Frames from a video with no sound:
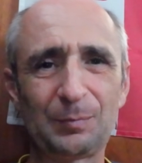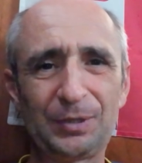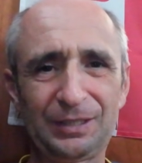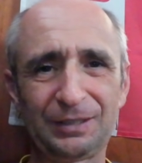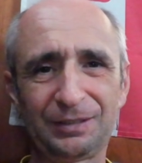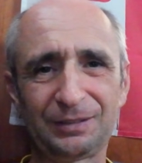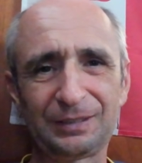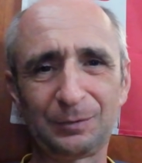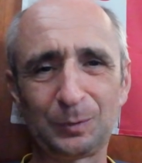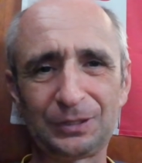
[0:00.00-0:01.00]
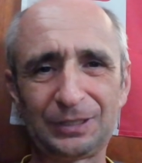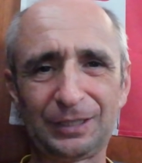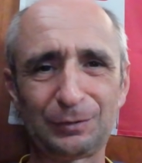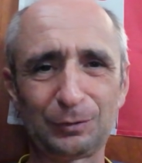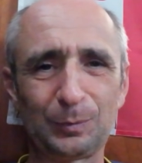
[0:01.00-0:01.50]
bigger than one
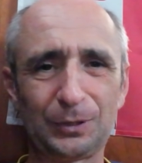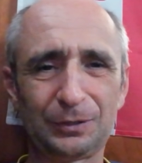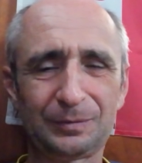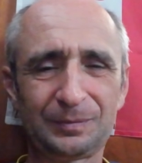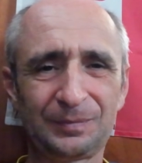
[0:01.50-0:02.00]
size too small.